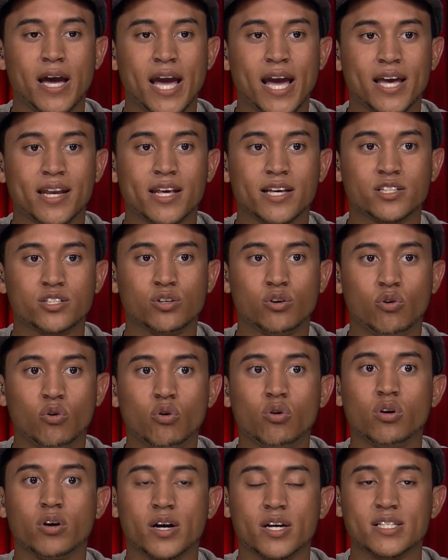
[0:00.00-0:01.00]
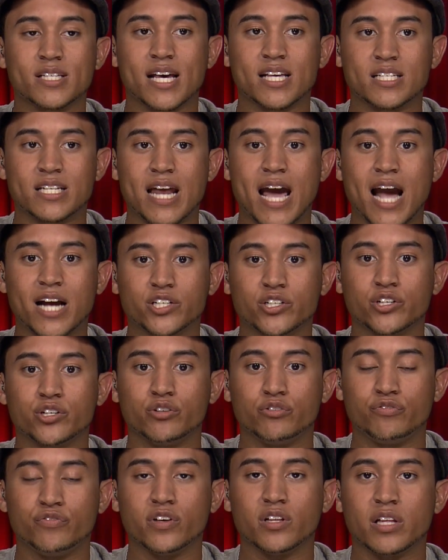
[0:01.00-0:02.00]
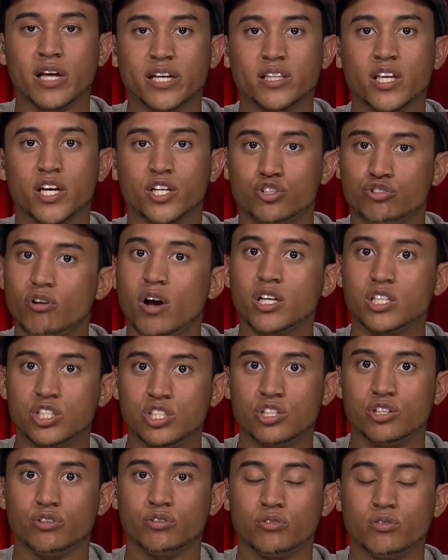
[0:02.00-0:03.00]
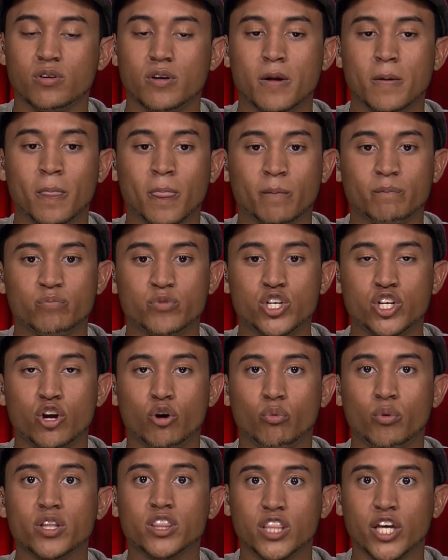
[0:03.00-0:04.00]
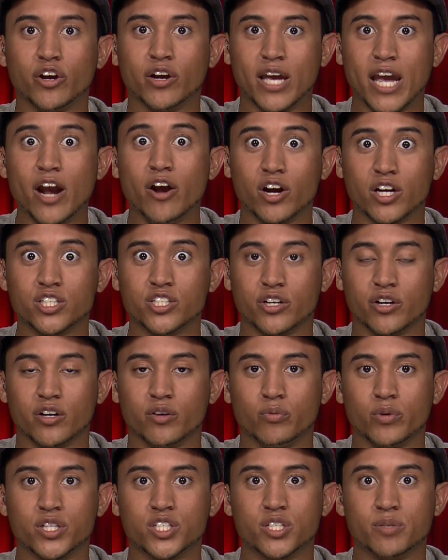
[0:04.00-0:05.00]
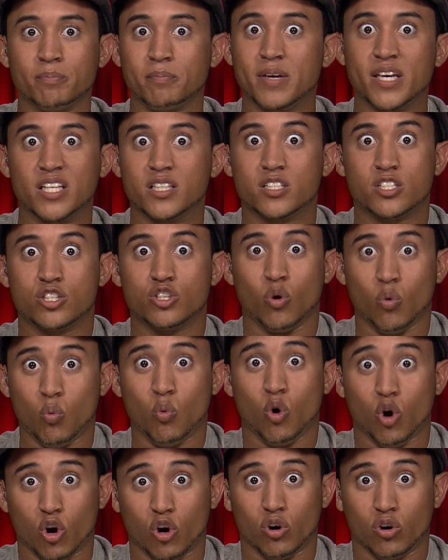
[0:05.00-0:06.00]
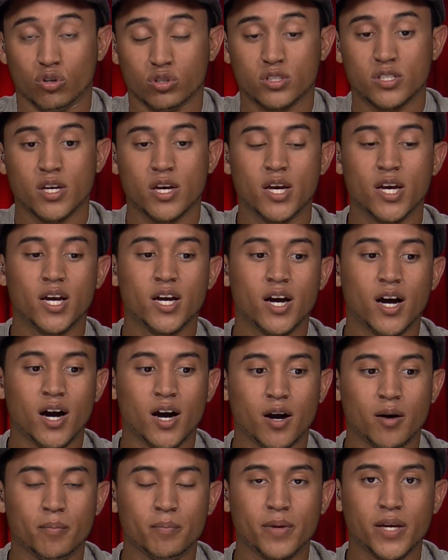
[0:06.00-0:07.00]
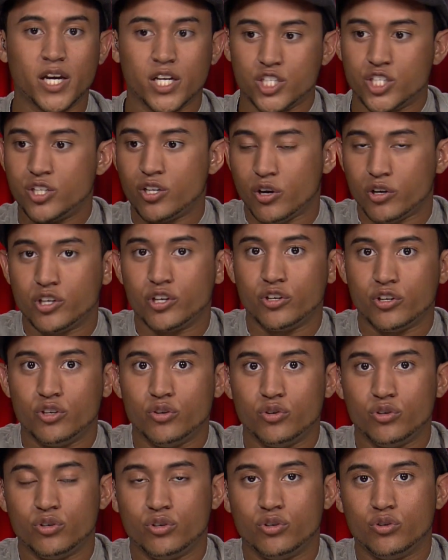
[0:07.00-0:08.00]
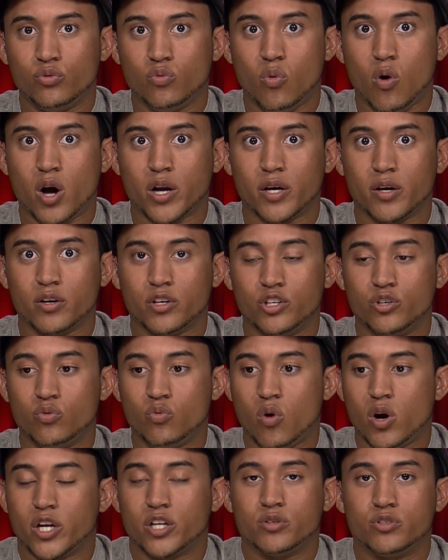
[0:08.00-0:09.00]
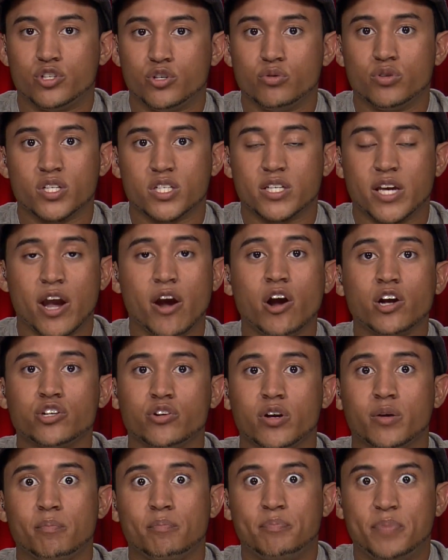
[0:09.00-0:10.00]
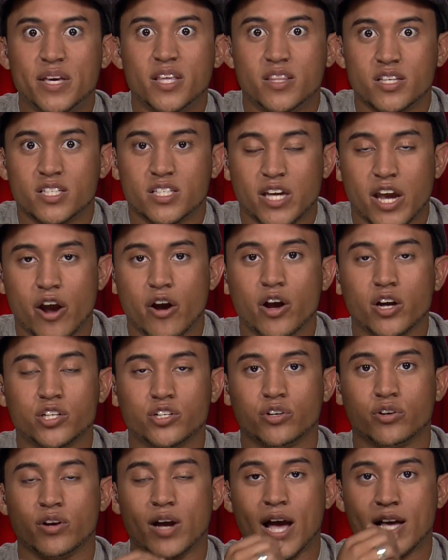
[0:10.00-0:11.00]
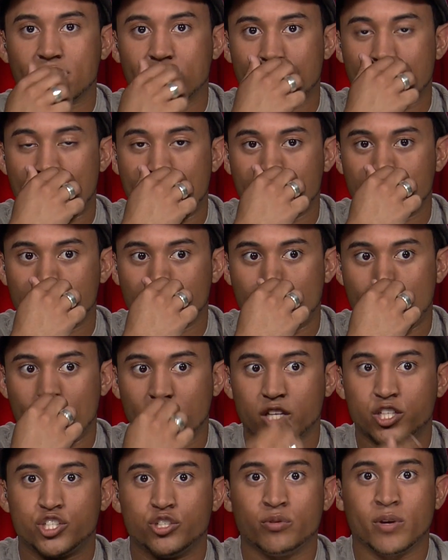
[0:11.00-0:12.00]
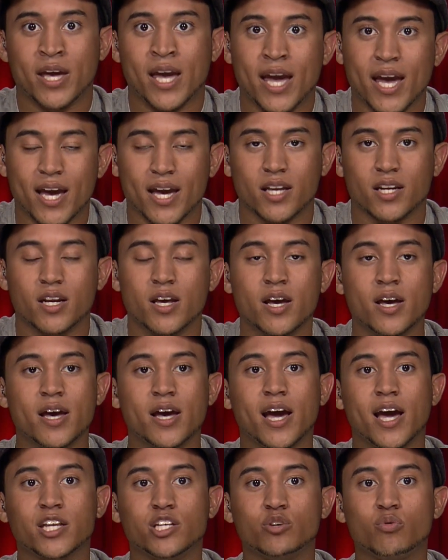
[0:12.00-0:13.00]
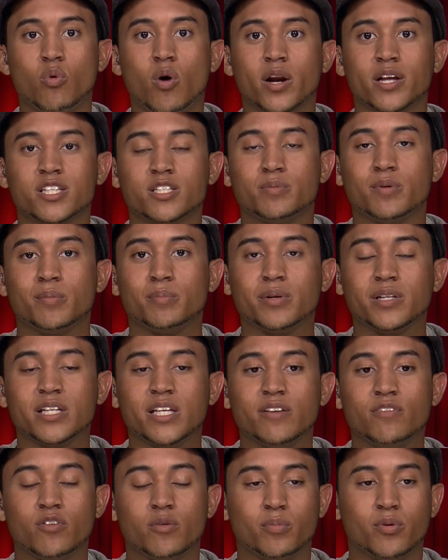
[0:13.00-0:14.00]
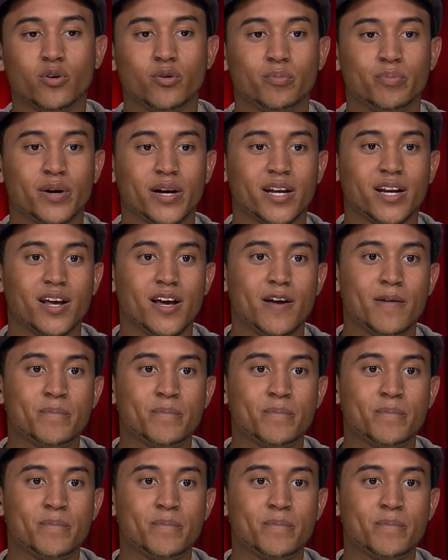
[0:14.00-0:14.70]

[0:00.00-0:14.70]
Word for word: And it's cool because as an actor, you feel like they trust you, you know, with their mm-hmm. character, which means the world um, because you know you you want to you want to do this character and be this character as as well as you can, and you want it to be believable, but.